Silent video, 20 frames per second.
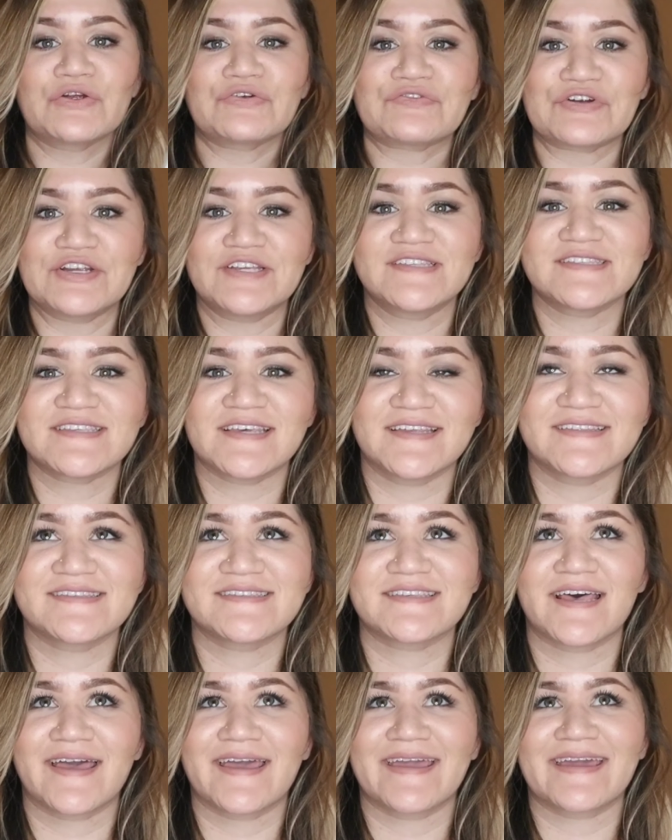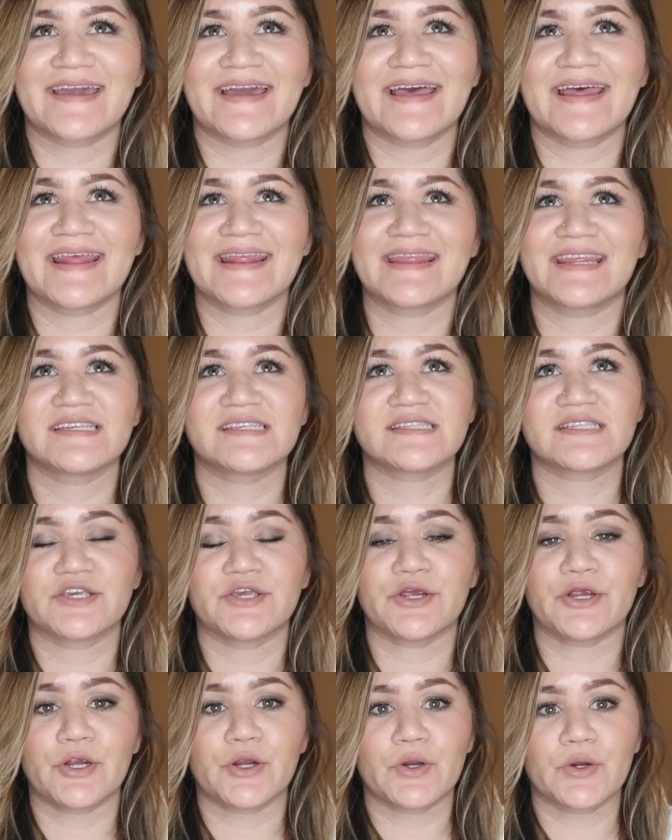For instance, like last
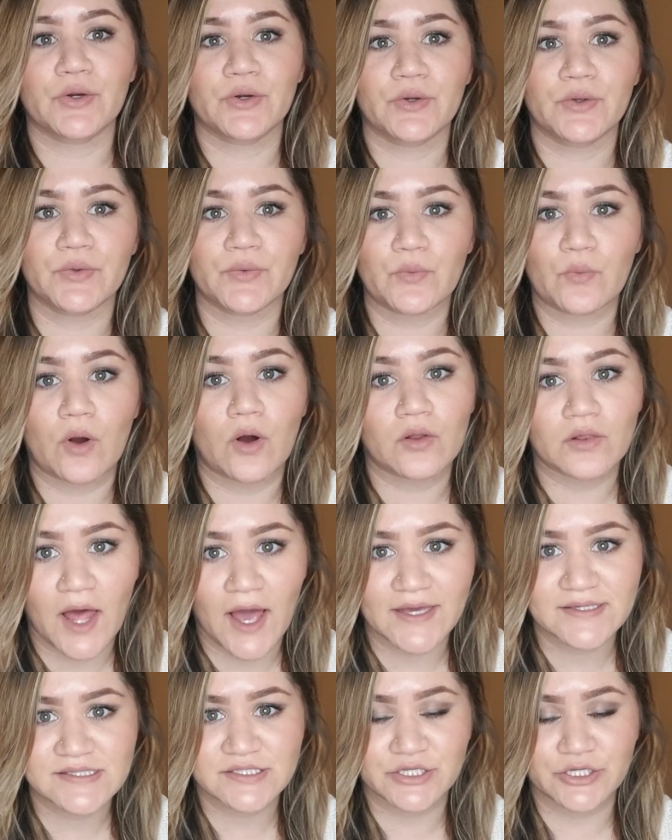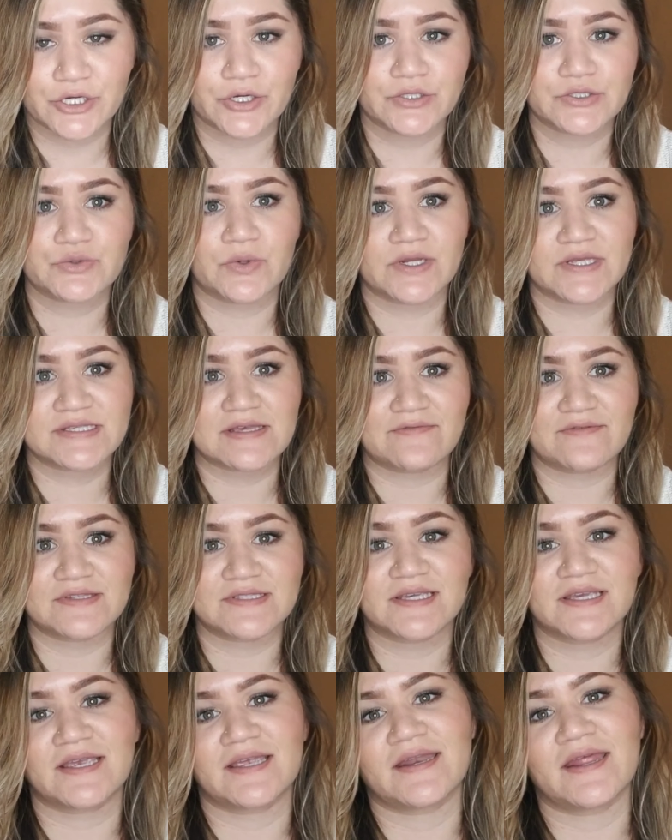year,
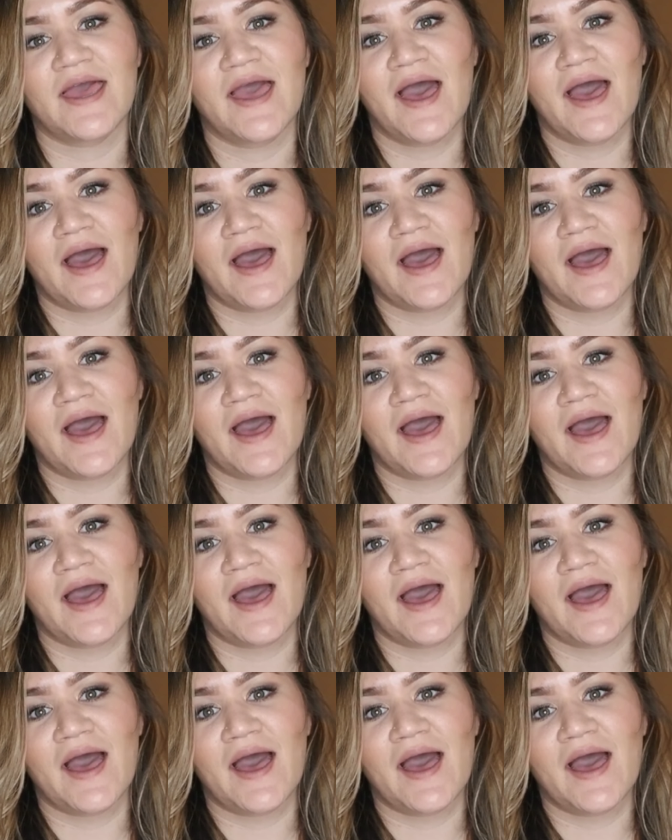2017,